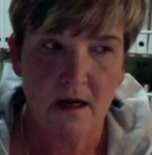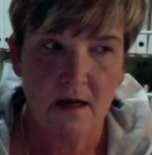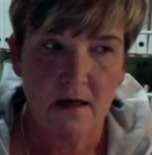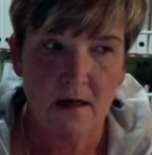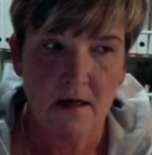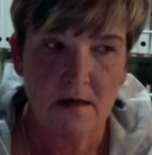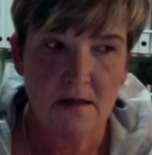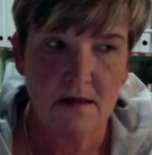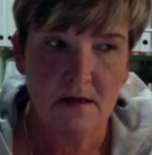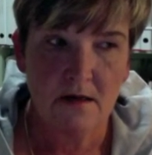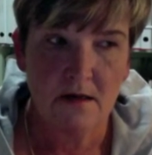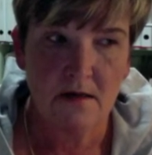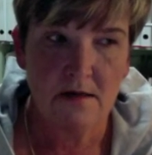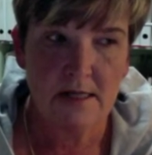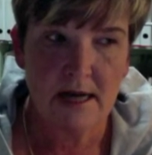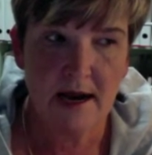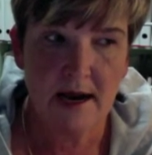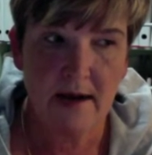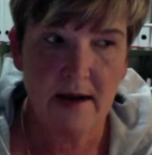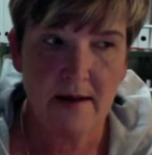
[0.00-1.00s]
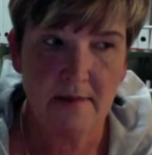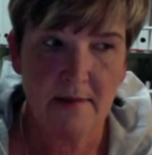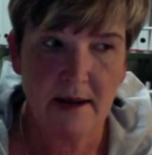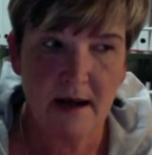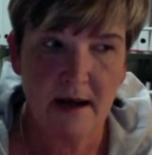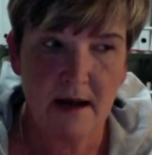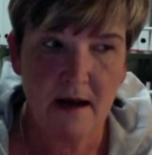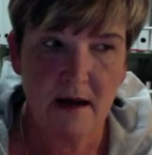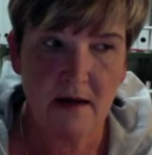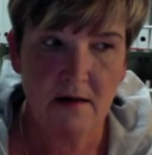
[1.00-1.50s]
So it'll take
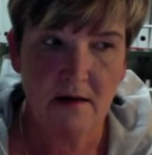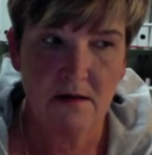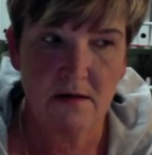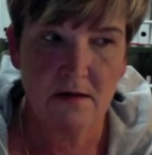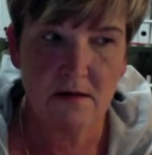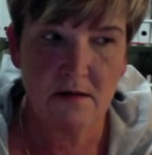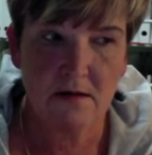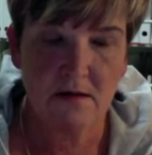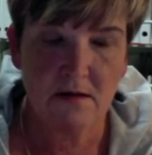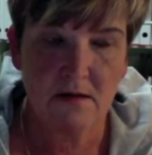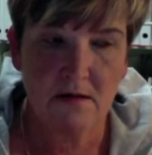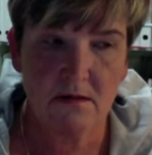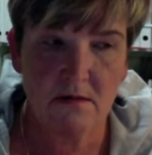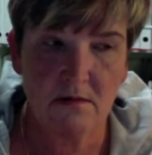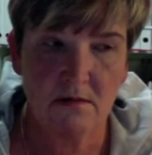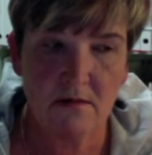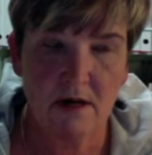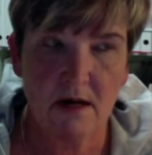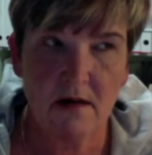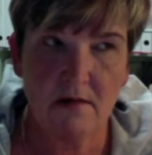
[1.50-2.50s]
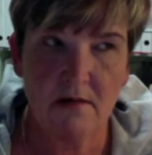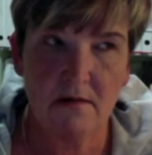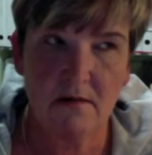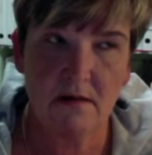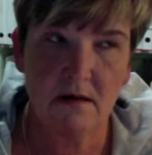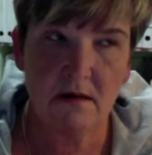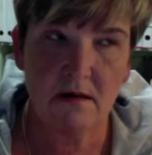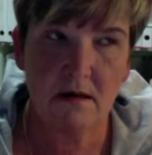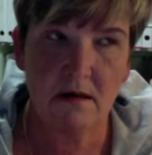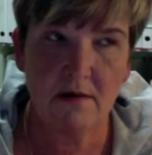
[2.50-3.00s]
about, well,
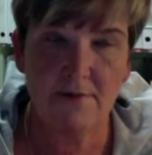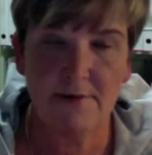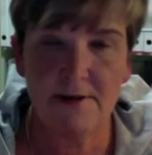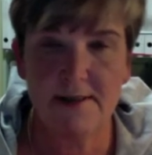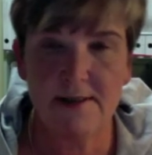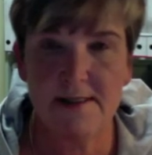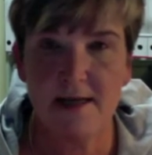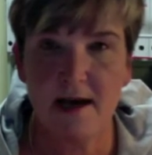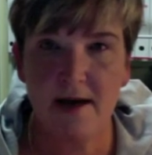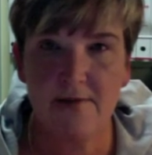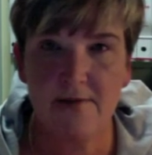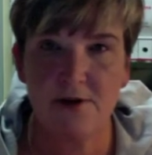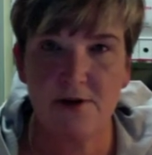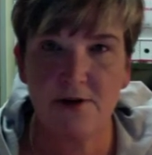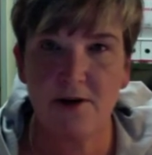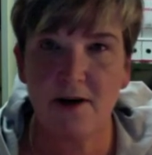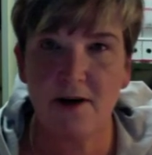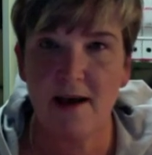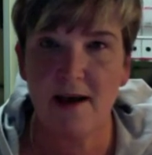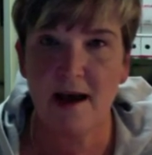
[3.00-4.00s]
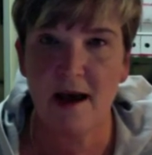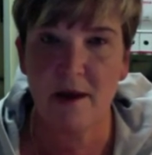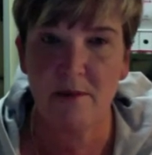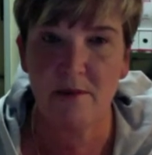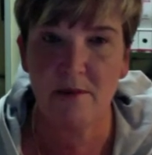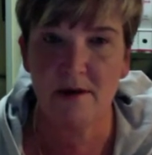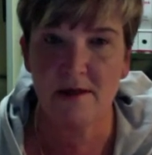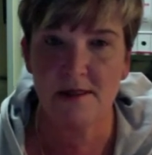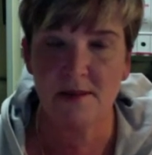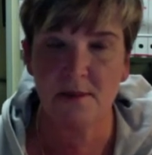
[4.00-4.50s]
first I have to go to
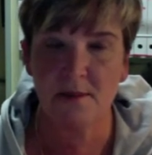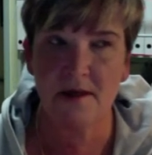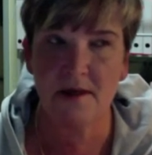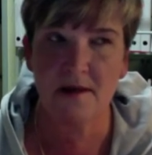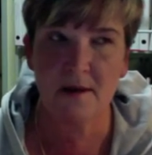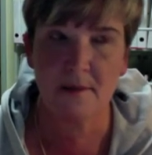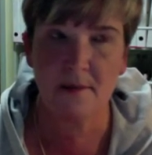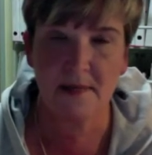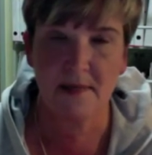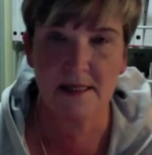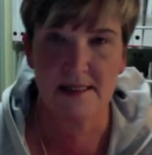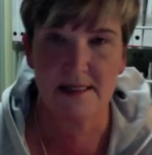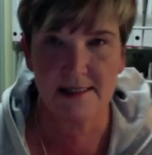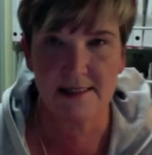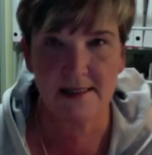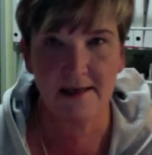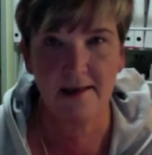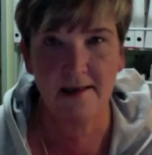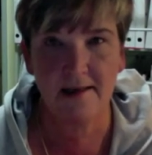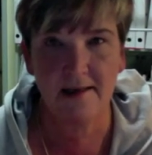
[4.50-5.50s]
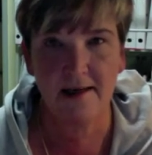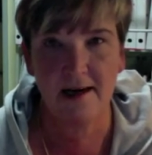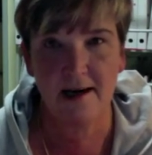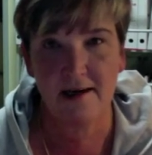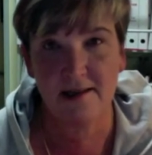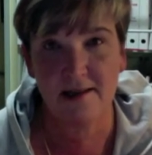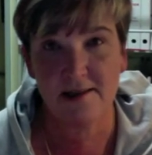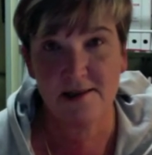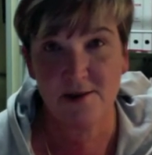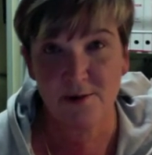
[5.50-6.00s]
Canberra to pick up my son and
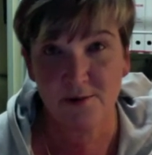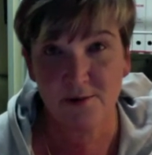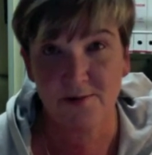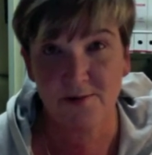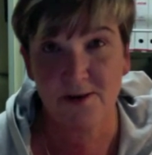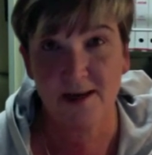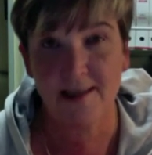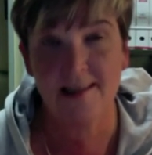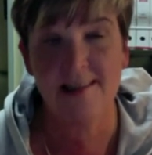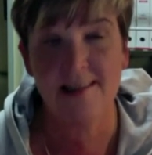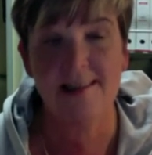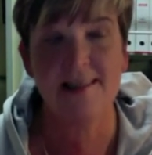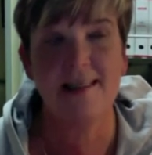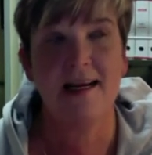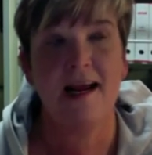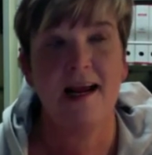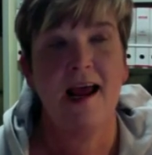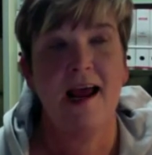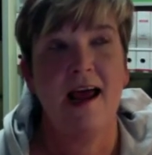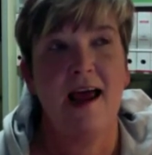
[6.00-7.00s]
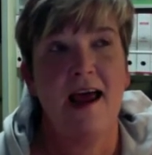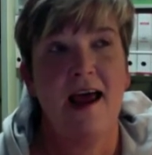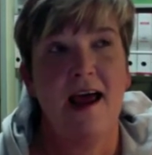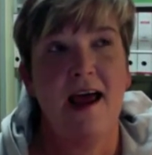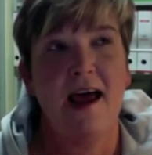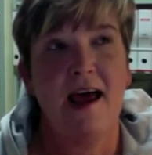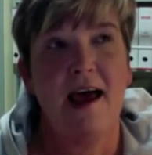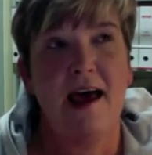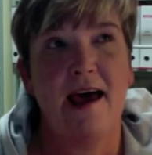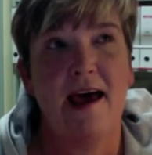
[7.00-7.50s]
his girlfriend.
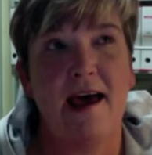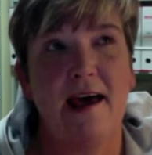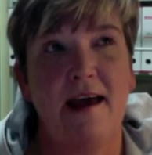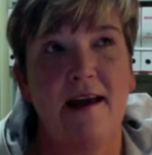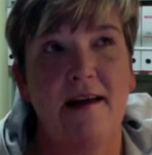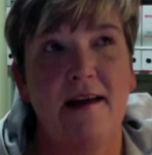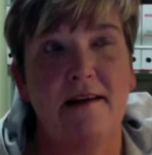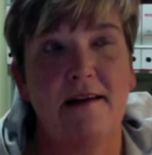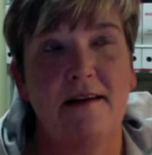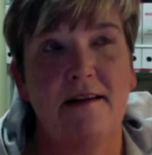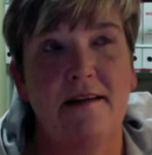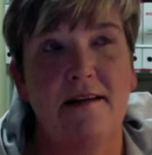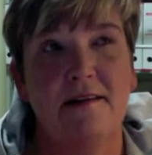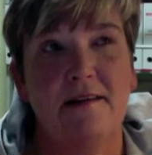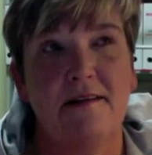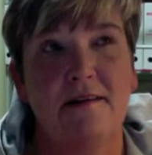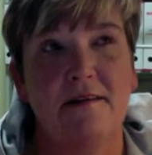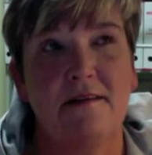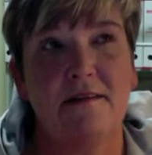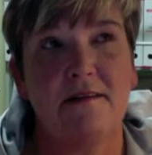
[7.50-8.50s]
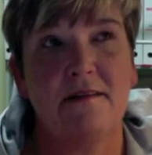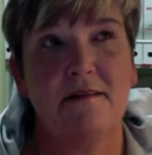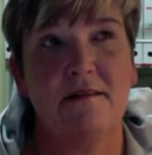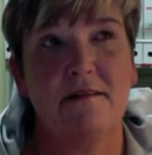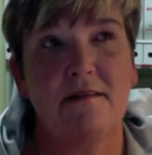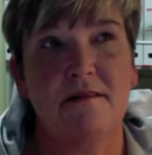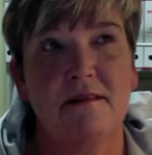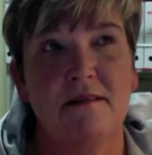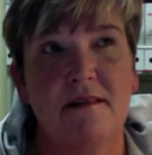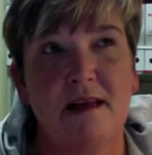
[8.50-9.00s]
And
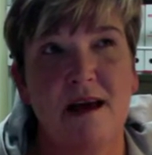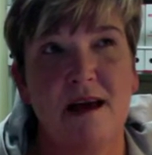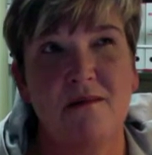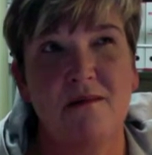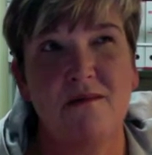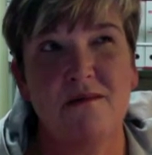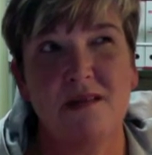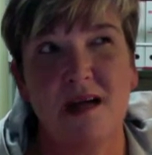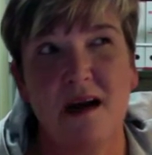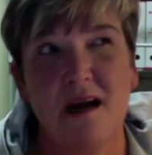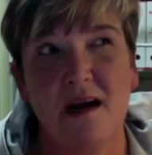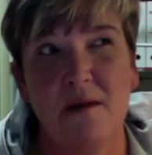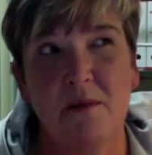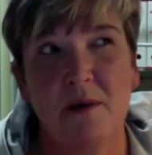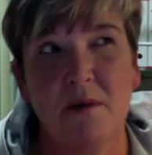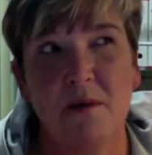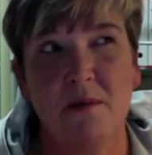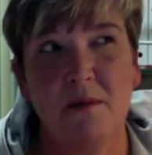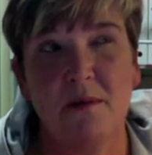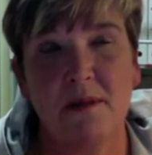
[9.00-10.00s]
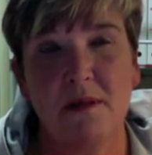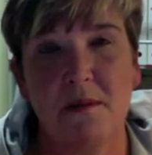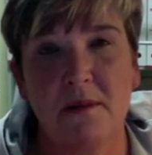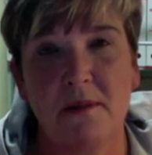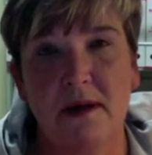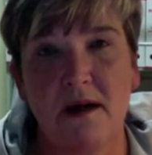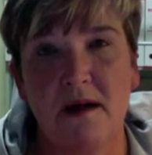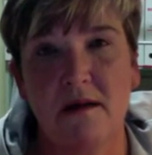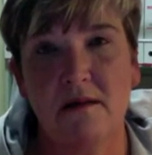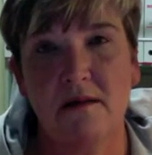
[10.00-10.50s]
that will take probably
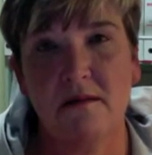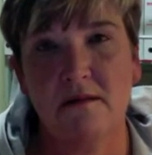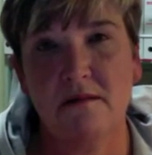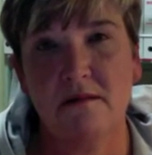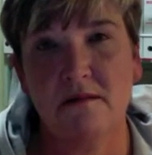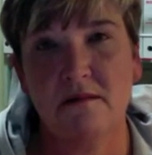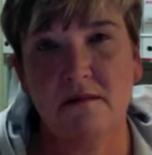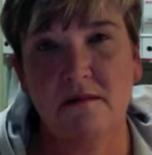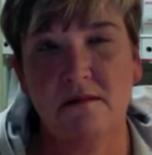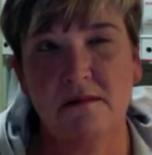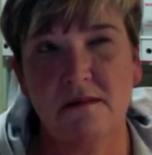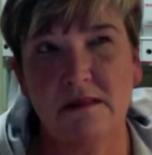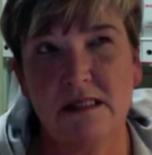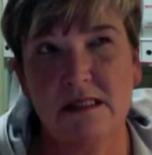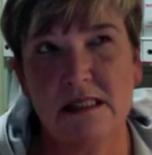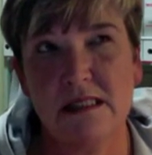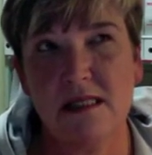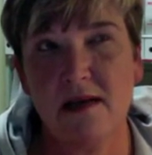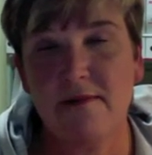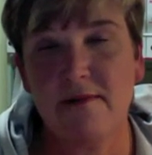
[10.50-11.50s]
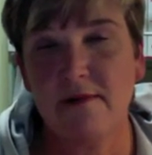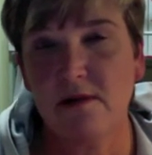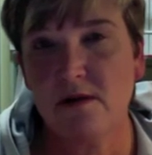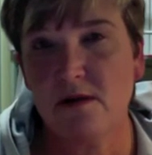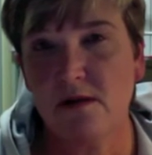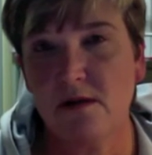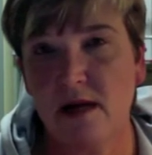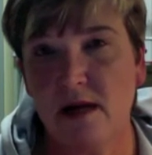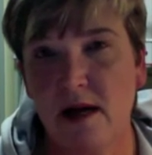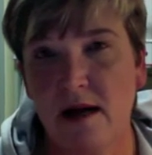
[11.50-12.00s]
about 7
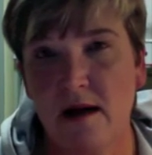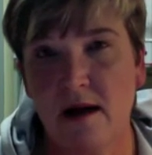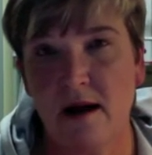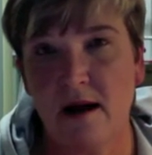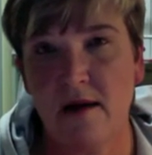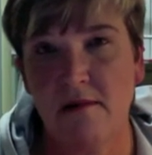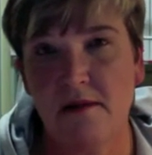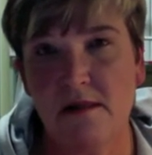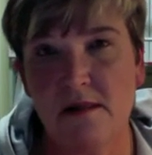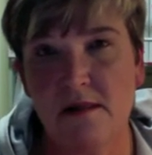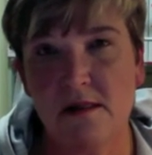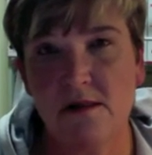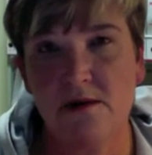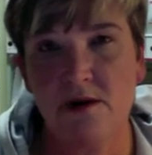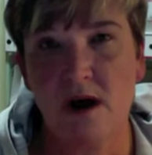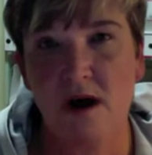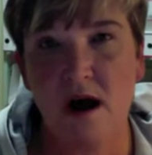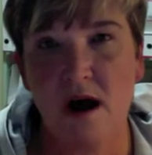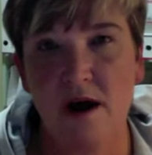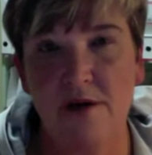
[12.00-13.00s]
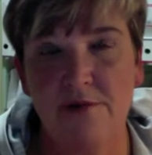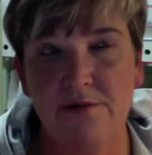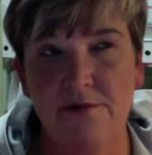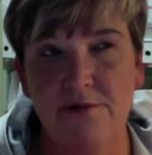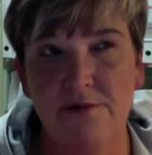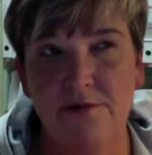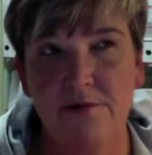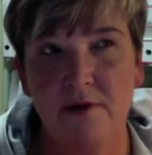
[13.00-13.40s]
to 8 hours drive.